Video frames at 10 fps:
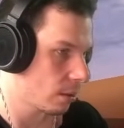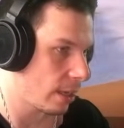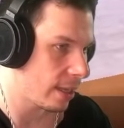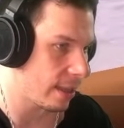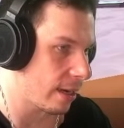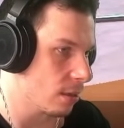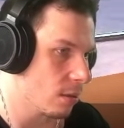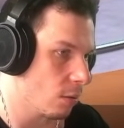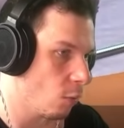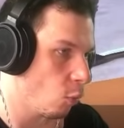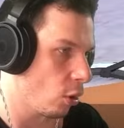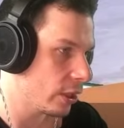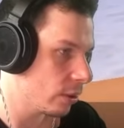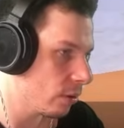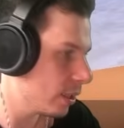and then walk
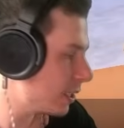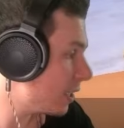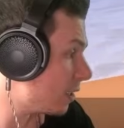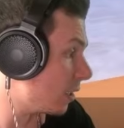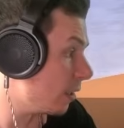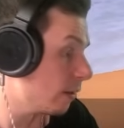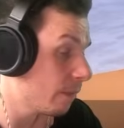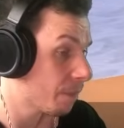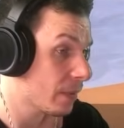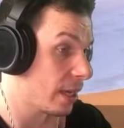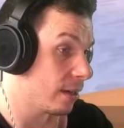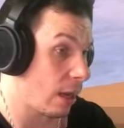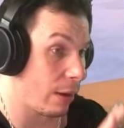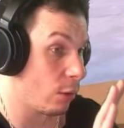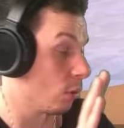into the CT, and now
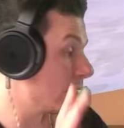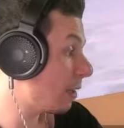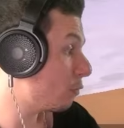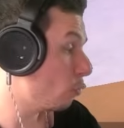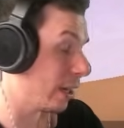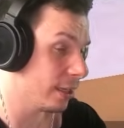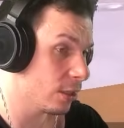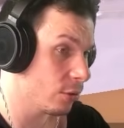I only have 2 angles to